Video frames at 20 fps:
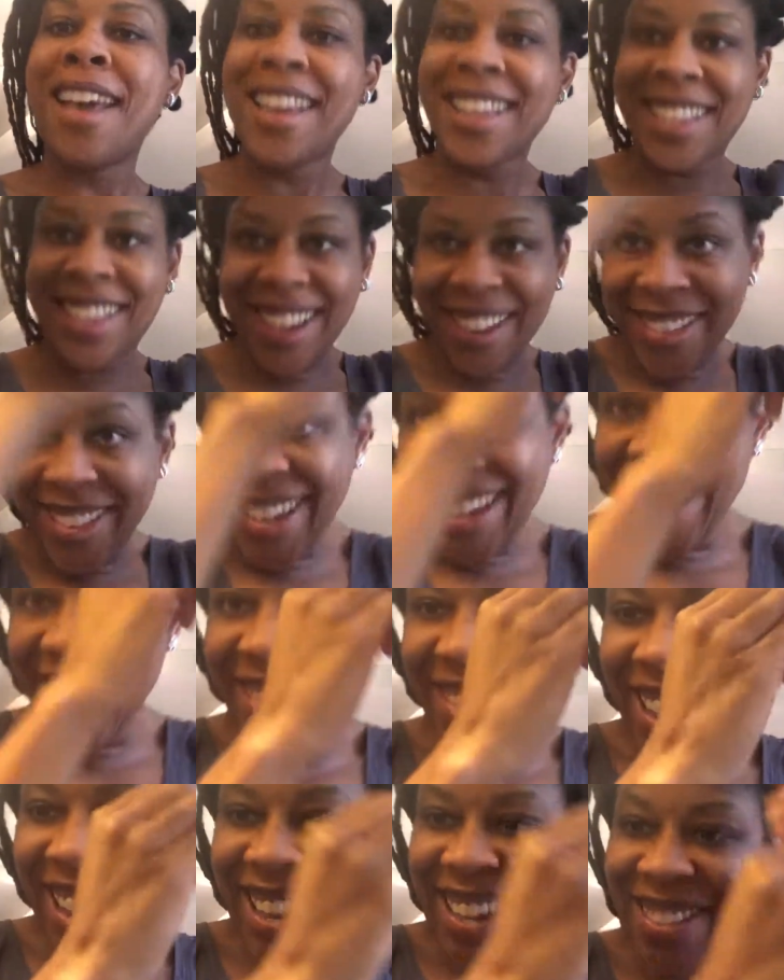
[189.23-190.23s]
So
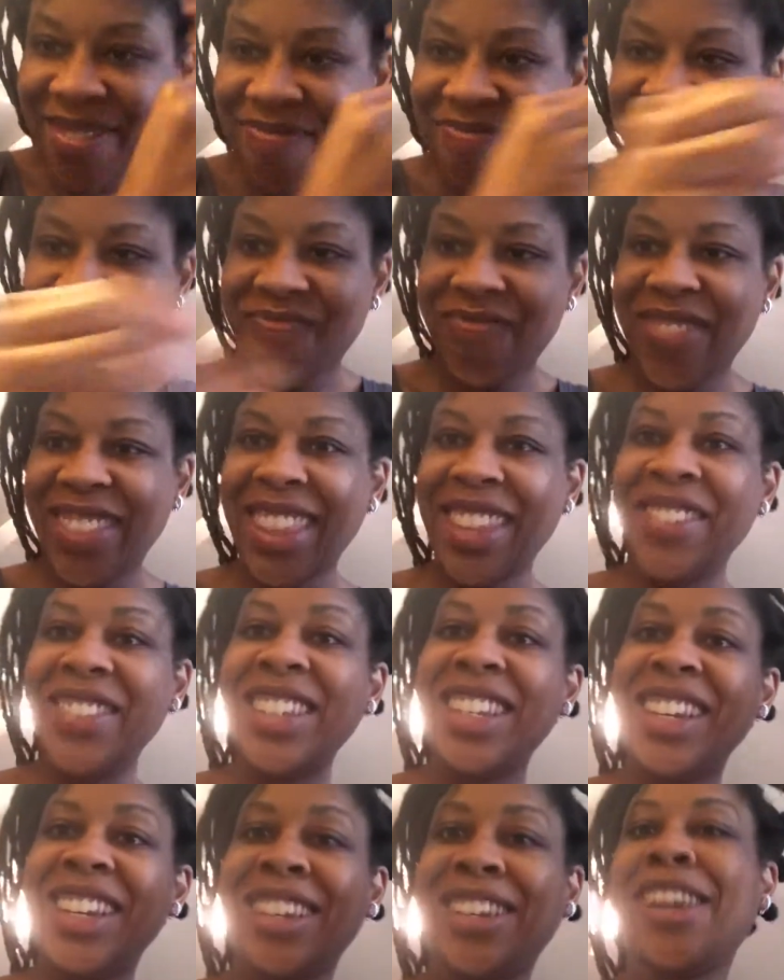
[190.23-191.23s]
anyway, let me
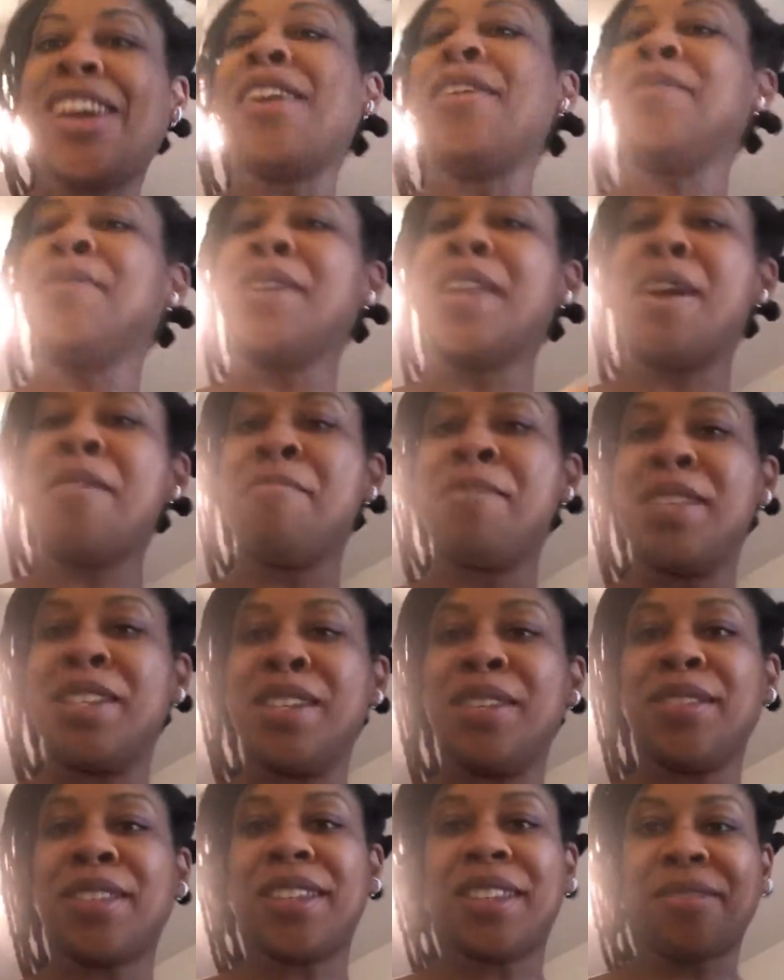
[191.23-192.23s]
show y'all what I've been
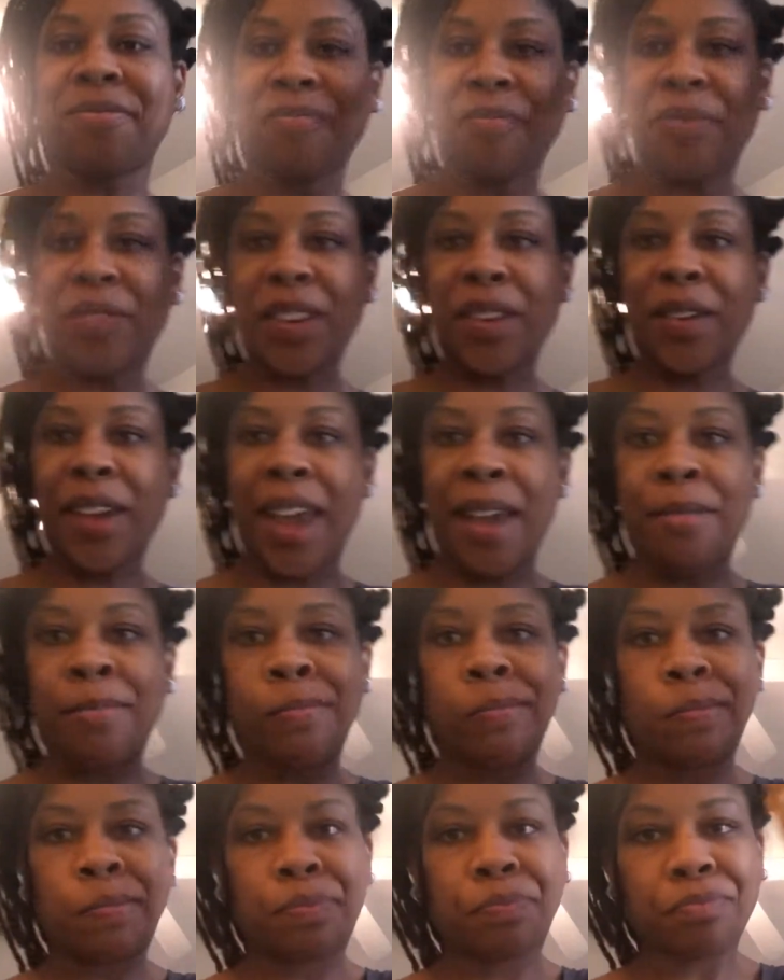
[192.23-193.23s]
using. Okay.
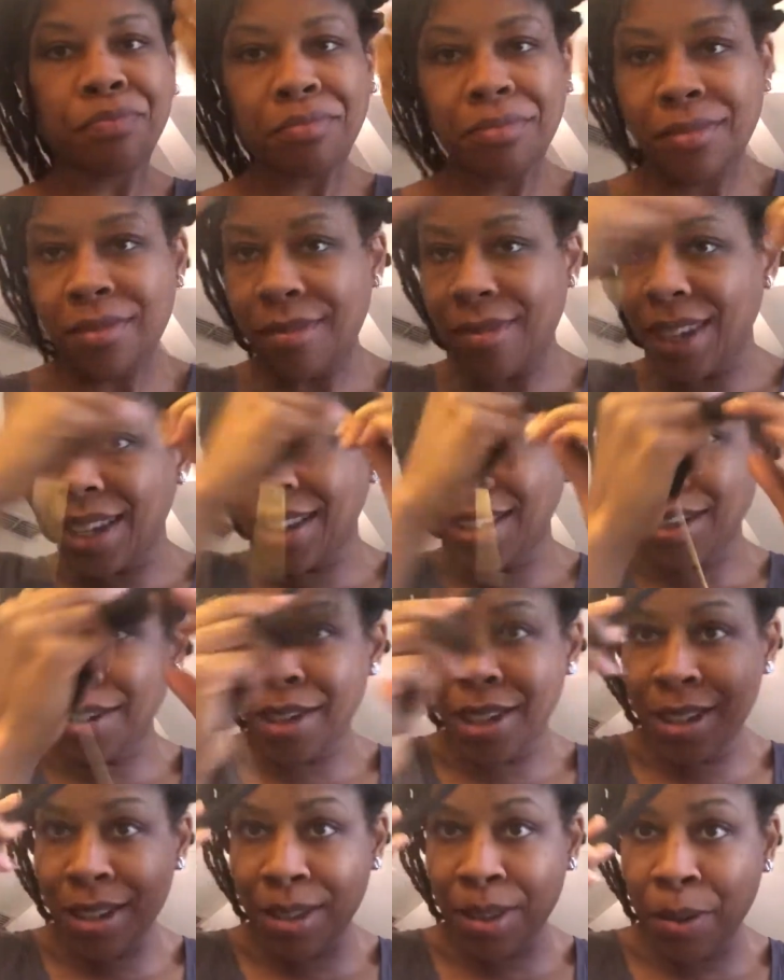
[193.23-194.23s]
So
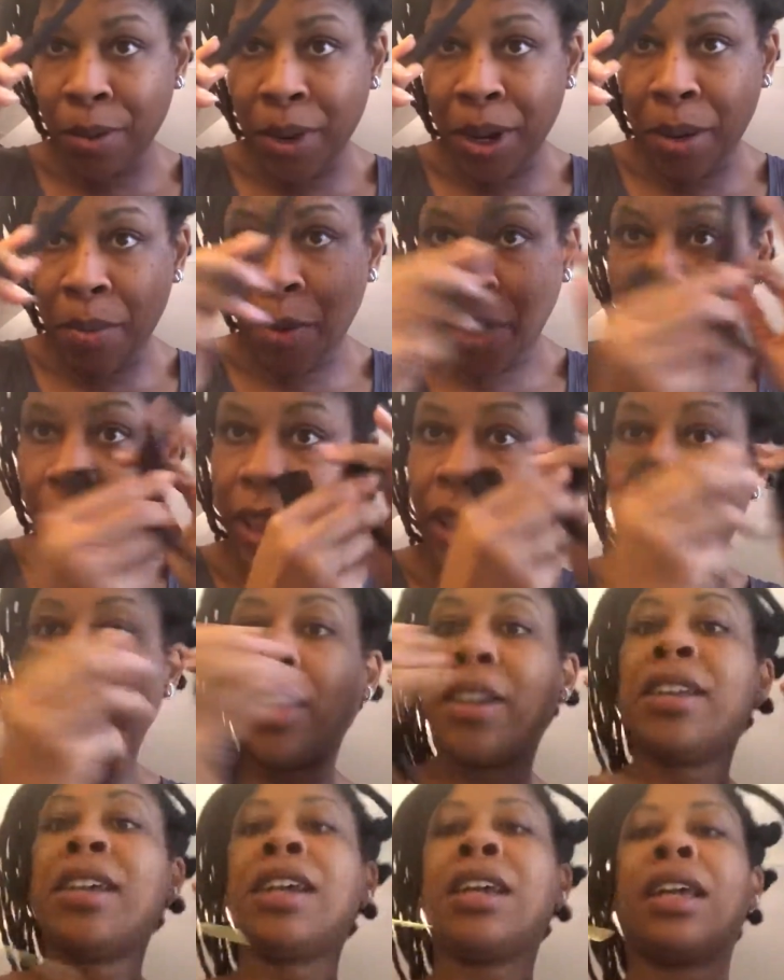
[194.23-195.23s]
here's the one I'm working on.